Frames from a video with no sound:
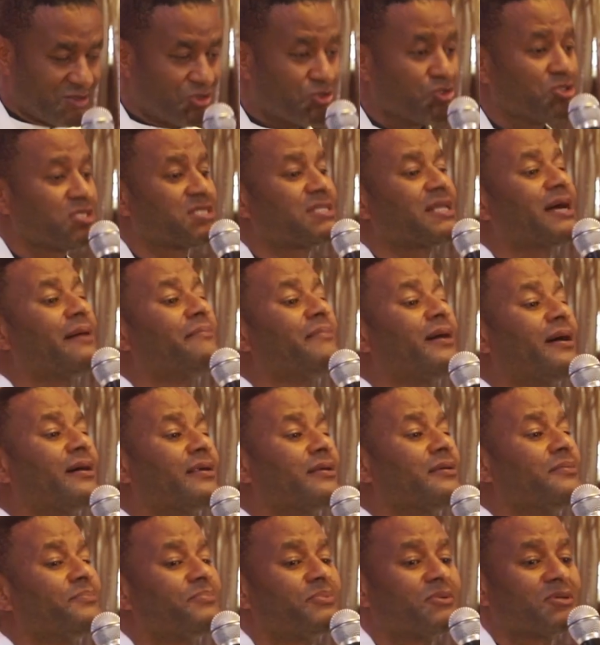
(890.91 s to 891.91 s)
should start
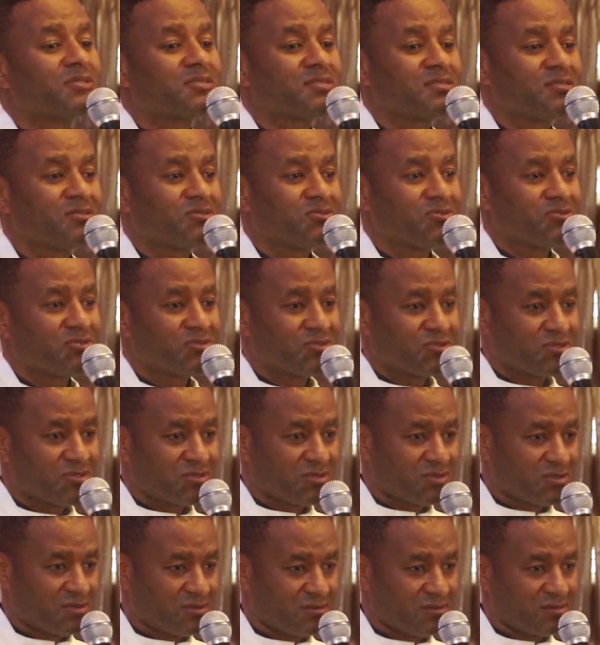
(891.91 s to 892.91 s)
marrying
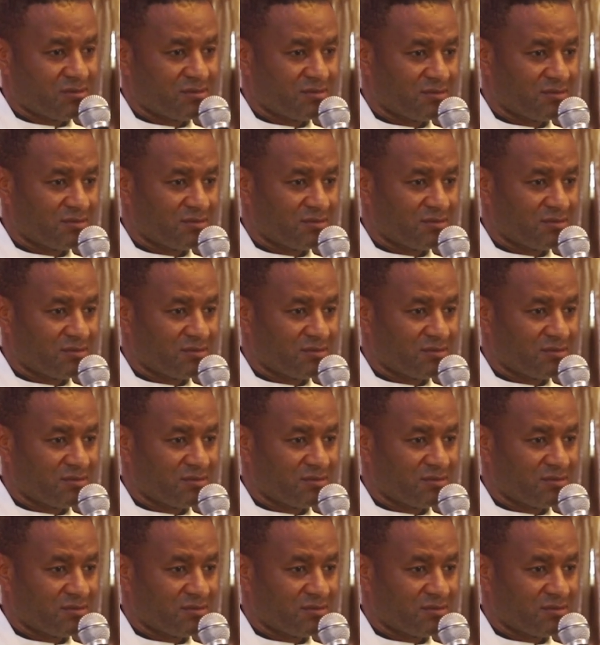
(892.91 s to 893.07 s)
prostitutes.